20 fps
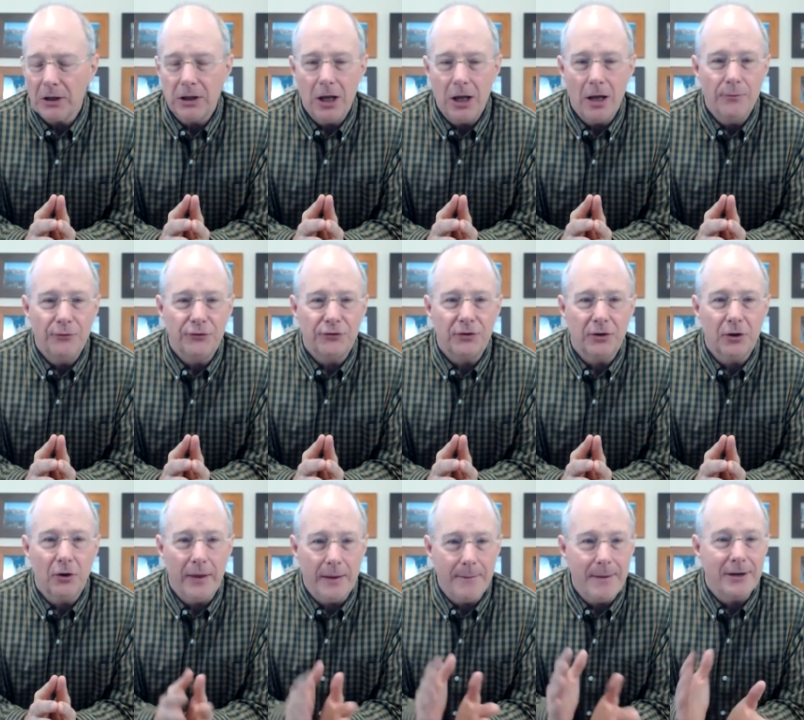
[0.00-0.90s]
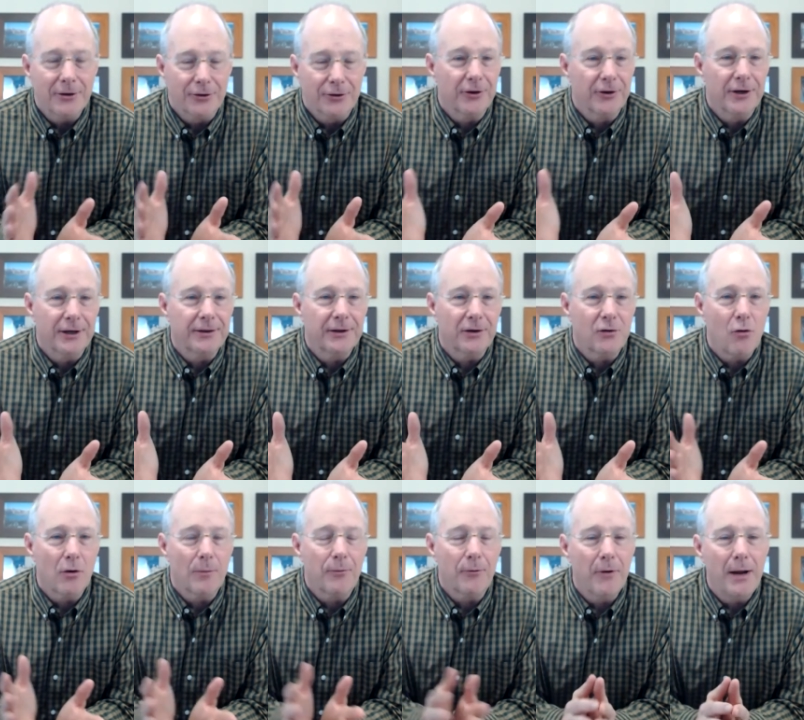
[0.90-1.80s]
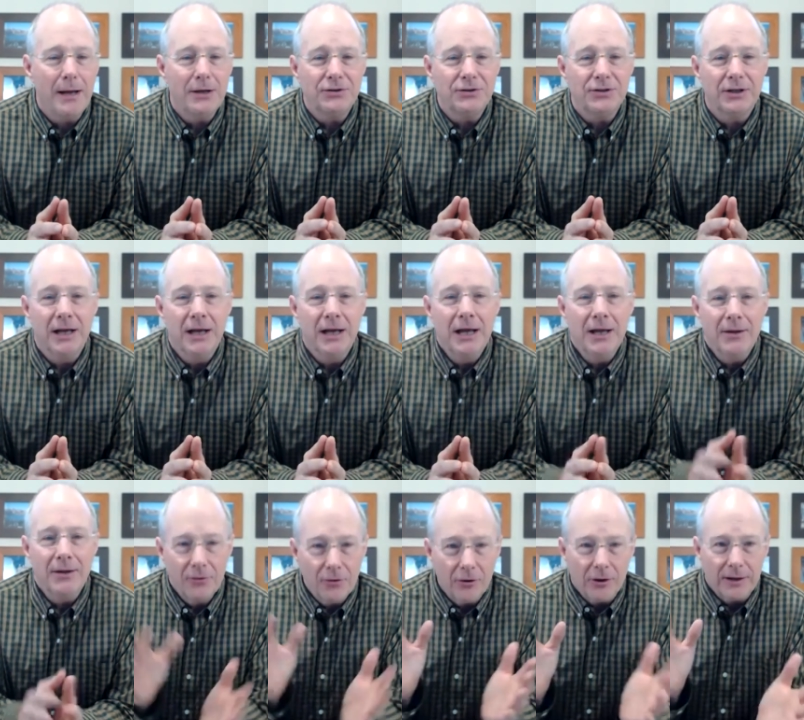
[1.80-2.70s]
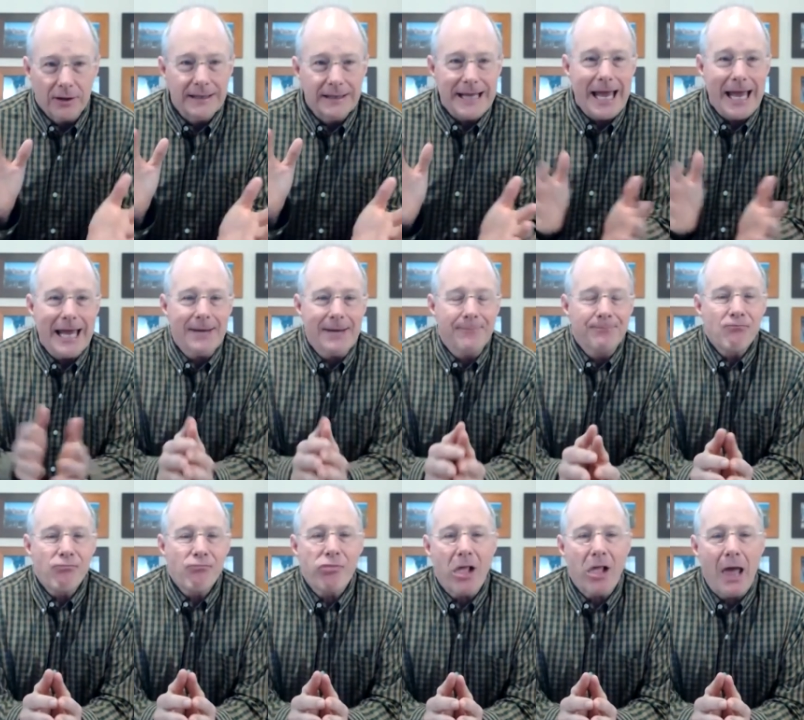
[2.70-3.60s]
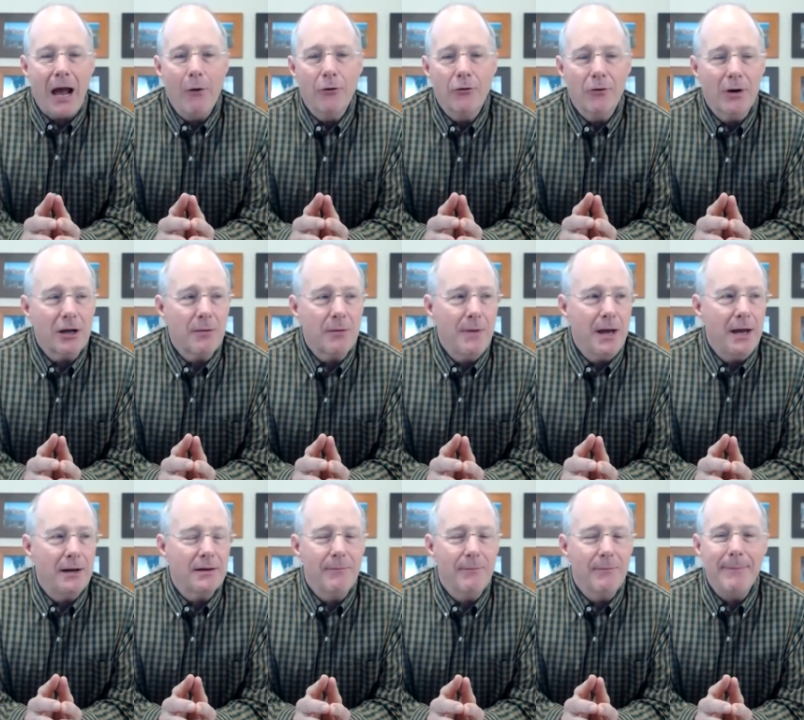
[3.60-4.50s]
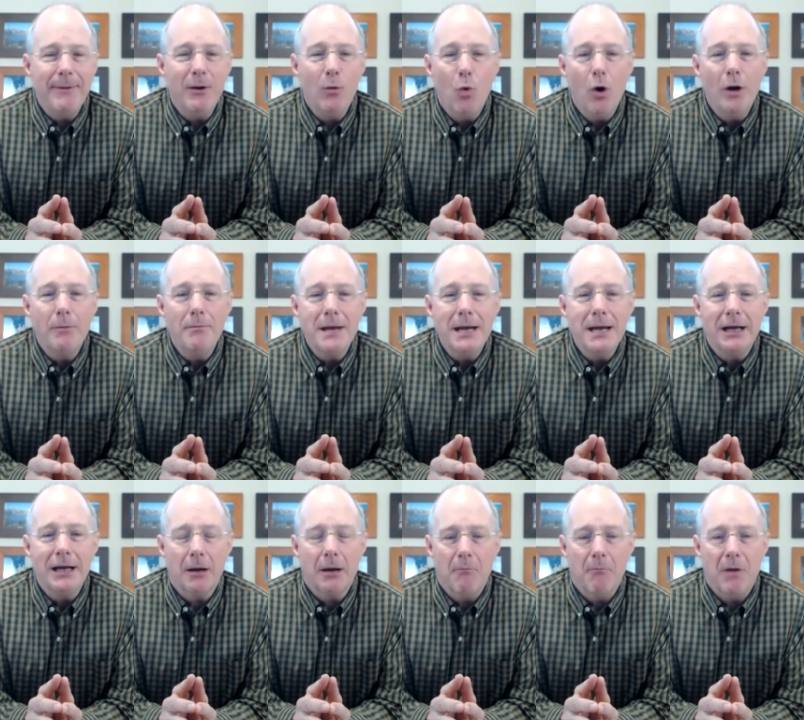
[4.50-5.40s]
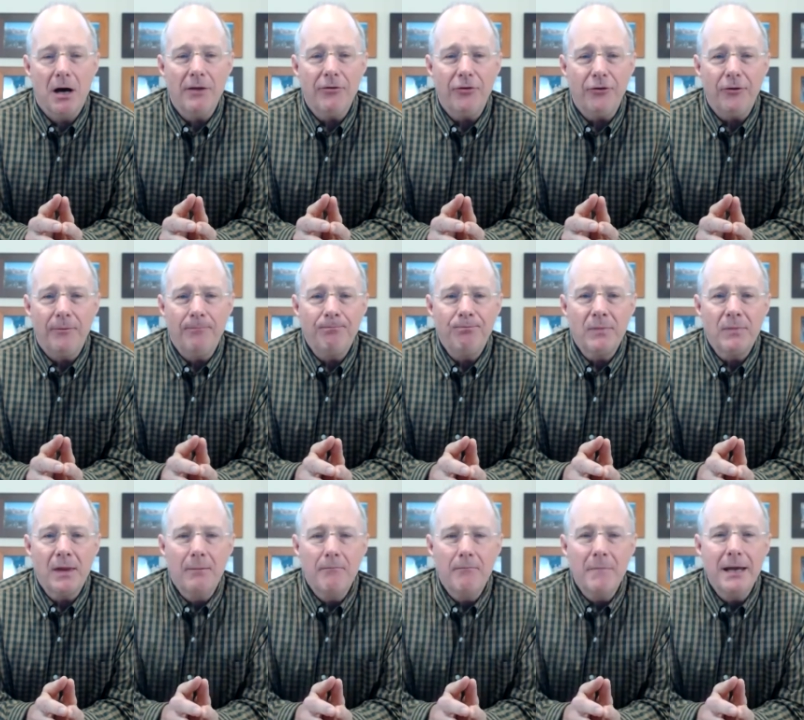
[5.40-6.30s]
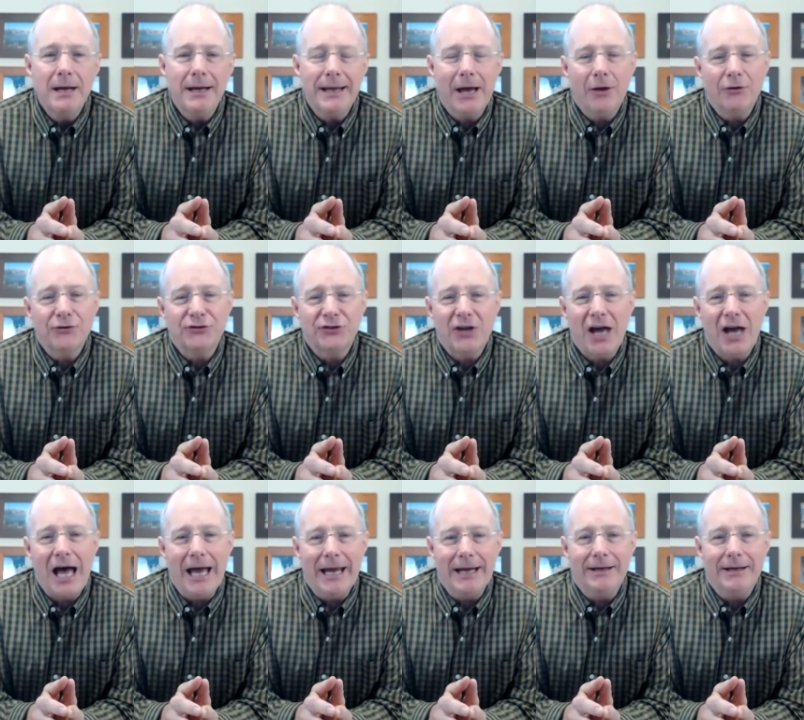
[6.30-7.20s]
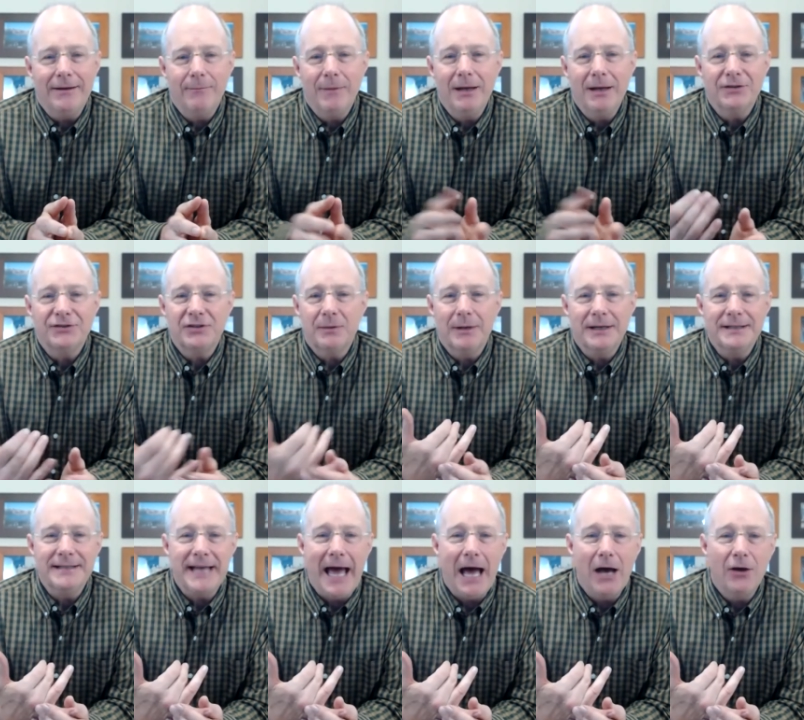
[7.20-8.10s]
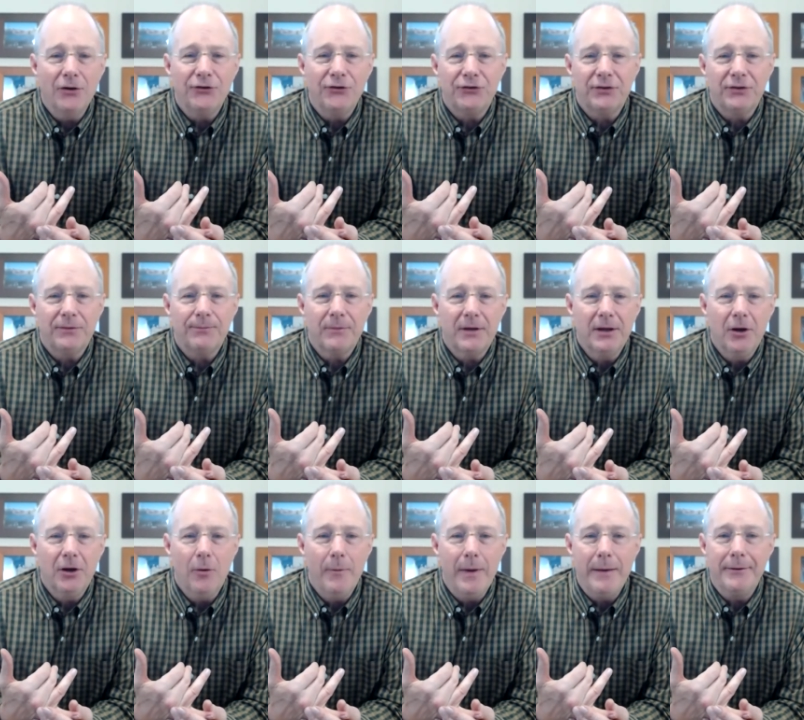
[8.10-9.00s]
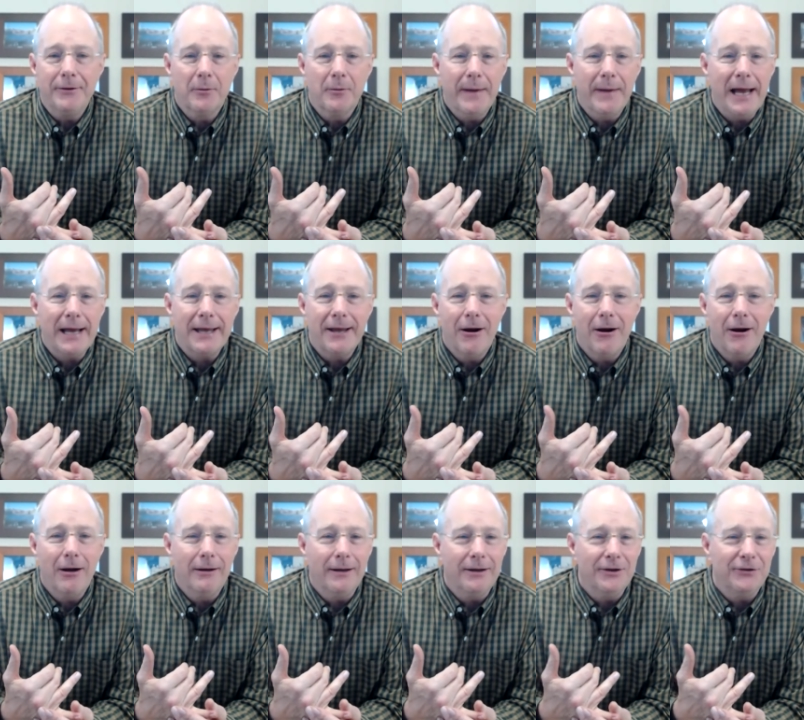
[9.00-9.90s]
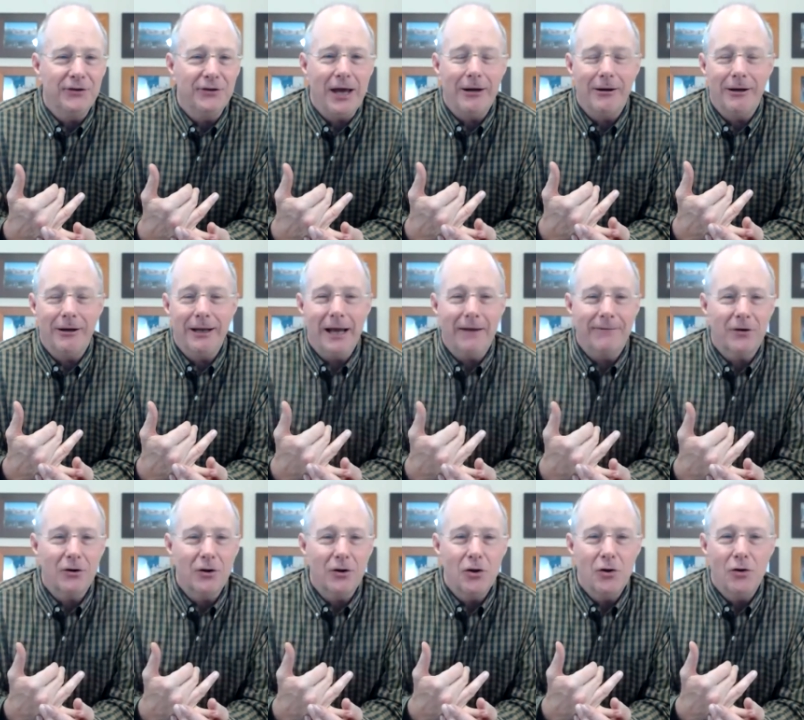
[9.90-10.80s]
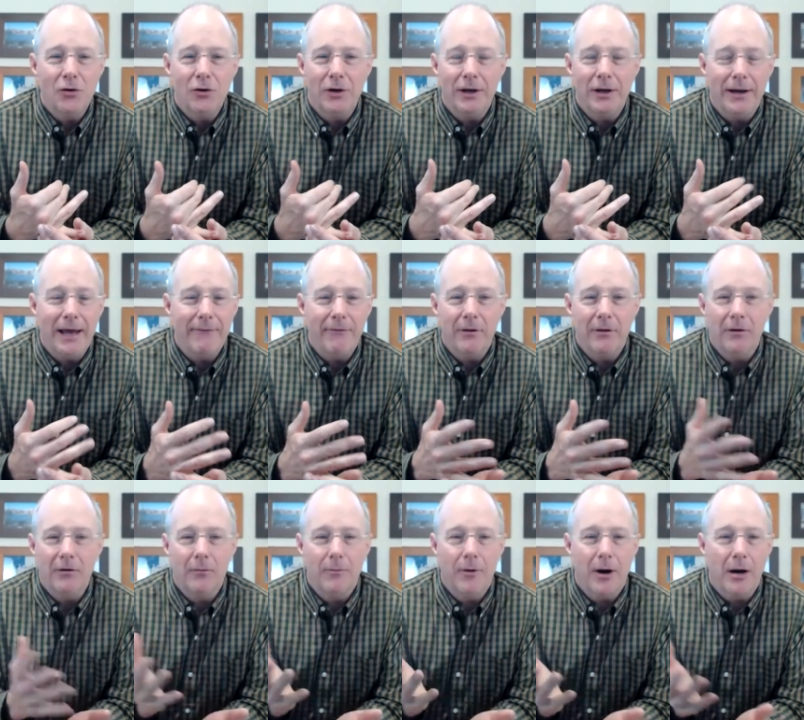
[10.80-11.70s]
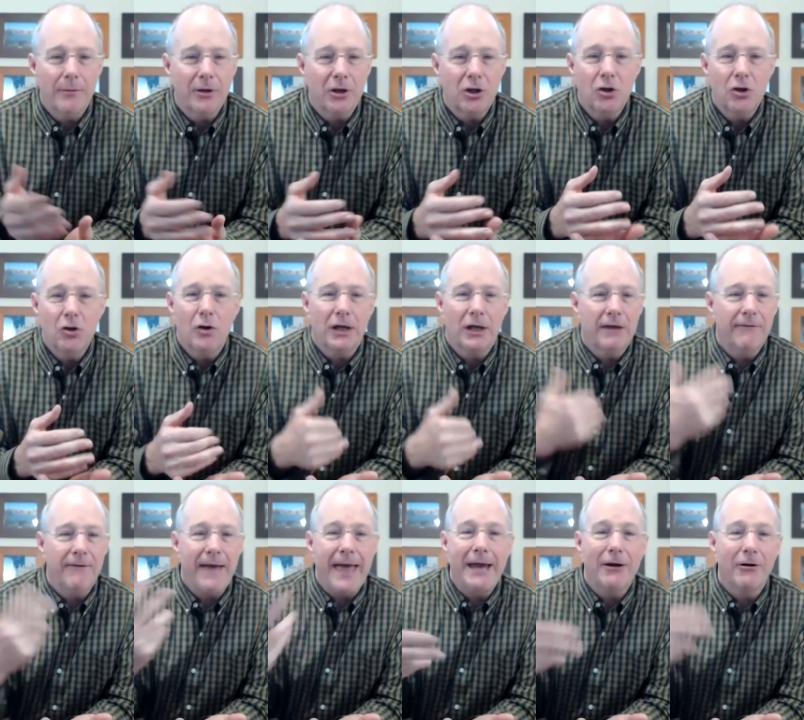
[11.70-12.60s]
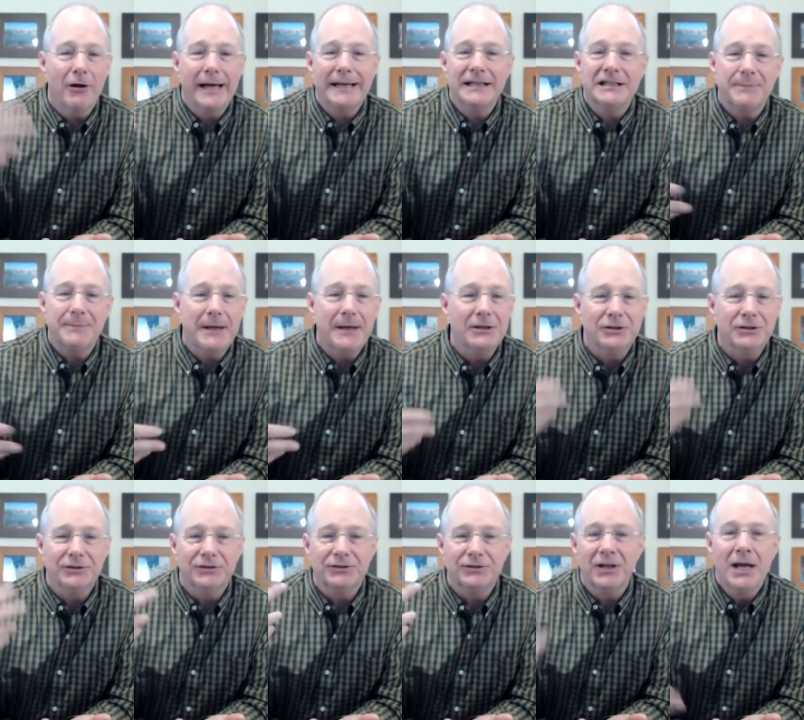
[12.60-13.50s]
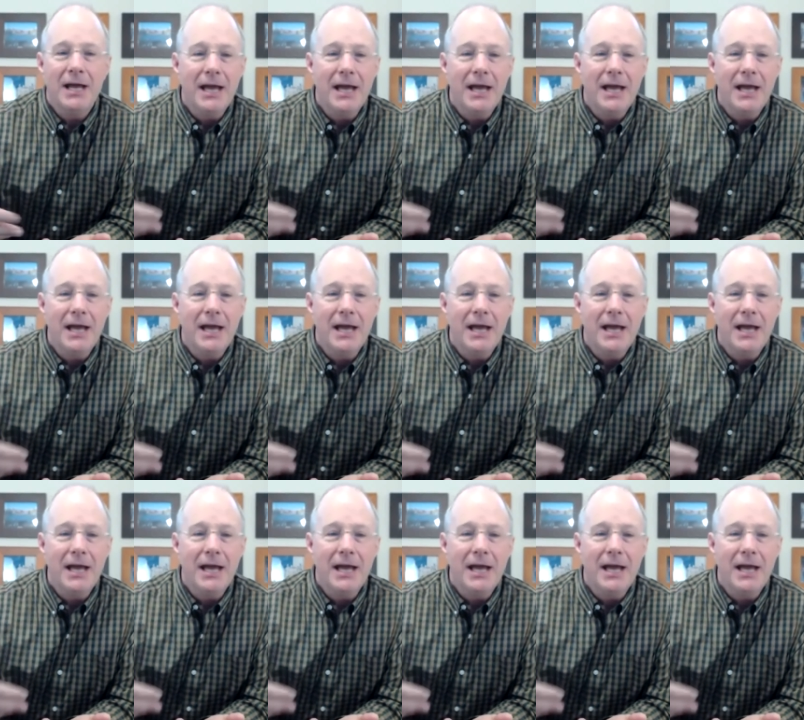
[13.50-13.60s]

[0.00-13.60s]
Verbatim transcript: clubs, you know, they meet during the corporation, during the day. I would recommend maybe one meeting a month, meeting outside, meet at somebody's house, you know, maybe in their backyard on a Saturday afternoon and have a little barbecue and give eight or nine speeches.